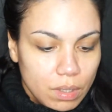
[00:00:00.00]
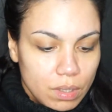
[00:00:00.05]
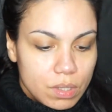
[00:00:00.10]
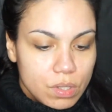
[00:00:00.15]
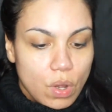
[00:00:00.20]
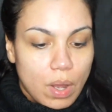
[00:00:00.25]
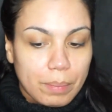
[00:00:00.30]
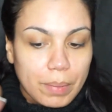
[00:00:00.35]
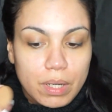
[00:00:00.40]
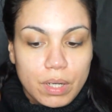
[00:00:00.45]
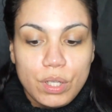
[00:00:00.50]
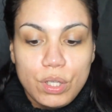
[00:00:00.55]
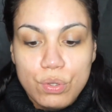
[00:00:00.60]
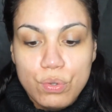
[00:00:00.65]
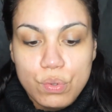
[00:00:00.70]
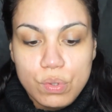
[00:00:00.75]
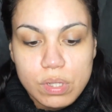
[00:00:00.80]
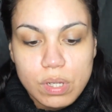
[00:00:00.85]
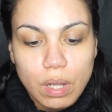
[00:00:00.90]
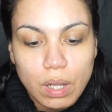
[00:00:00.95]
So I'm gonna
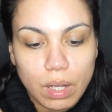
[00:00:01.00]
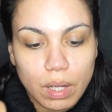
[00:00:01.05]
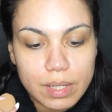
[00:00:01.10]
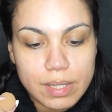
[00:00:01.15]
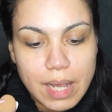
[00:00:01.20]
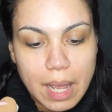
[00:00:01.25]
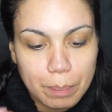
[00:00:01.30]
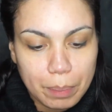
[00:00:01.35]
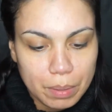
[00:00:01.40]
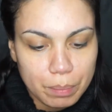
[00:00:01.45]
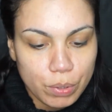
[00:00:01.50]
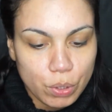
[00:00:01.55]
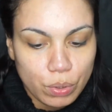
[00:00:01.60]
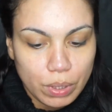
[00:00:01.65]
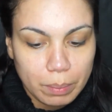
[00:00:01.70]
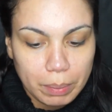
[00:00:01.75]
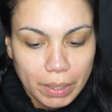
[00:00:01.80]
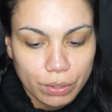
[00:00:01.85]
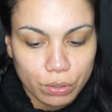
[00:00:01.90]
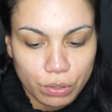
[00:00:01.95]
use a dampened
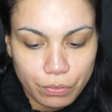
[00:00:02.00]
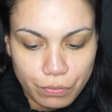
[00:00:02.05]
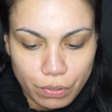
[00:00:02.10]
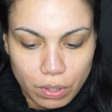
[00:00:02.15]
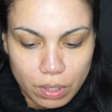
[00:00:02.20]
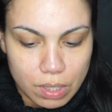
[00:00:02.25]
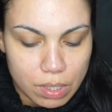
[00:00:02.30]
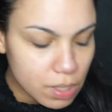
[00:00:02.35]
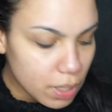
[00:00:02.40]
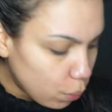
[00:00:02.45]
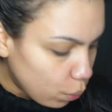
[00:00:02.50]
beauty blender for this.